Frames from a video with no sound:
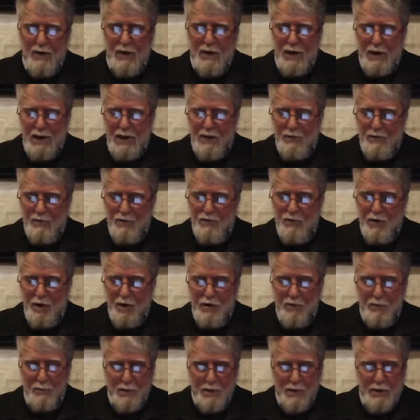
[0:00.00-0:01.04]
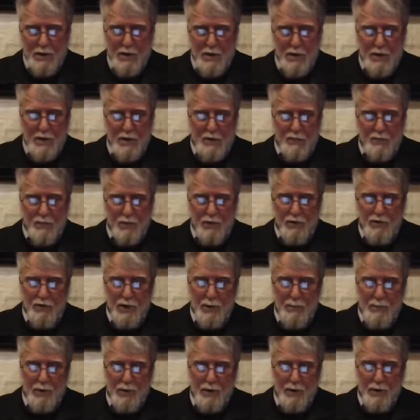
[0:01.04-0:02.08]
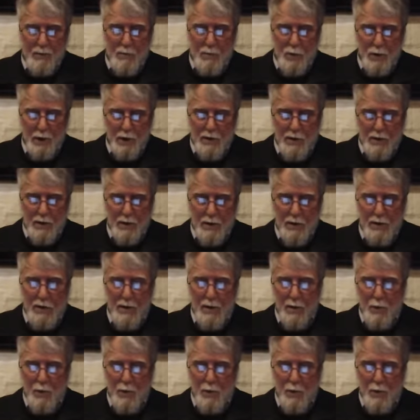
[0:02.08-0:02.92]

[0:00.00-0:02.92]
and even transmitted, for example in the Muwatta,